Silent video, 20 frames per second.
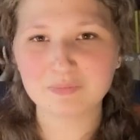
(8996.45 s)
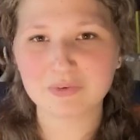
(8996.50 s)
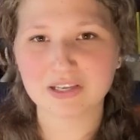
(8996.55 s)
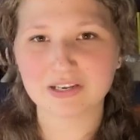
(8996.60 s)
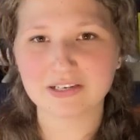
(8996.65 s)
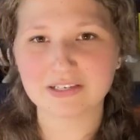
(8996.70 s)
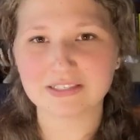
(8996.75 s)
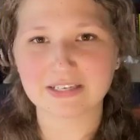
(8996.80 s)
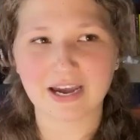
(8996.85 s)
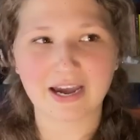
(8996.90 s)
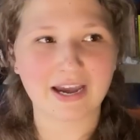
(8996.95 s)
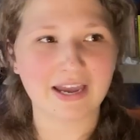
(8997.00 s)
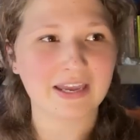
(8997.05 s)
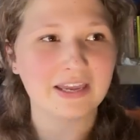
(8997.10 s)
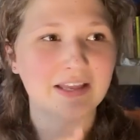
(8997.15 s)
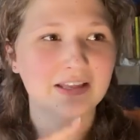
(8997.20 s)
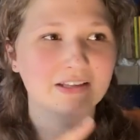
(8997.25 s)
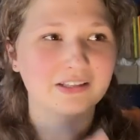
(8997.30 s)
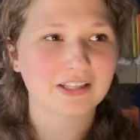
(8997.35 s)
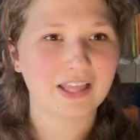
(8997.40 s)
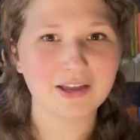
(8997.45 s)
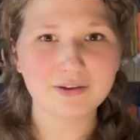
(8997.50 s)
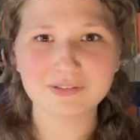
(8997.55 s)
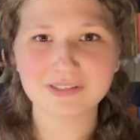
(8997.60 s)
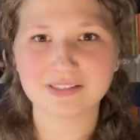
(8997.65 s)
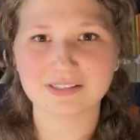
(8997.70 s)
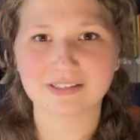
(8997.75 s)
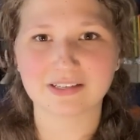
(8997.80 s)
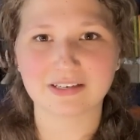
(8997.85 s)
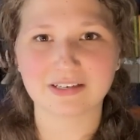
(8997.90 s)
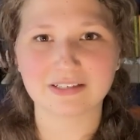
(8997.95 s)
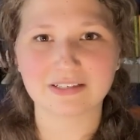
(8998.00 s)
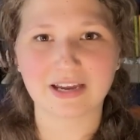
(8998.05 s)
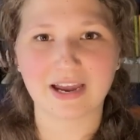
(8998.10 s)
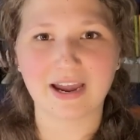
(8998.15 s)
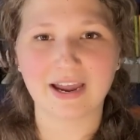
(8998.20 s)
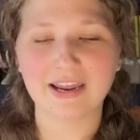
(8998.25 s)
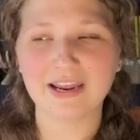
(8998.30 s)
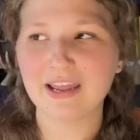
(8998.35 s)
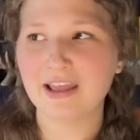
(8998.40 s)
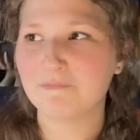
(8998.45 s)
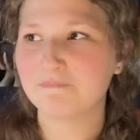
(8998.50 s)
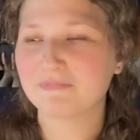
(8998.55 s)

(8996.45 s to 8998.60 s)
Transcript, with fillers: gonna die, Klaus is gonna die,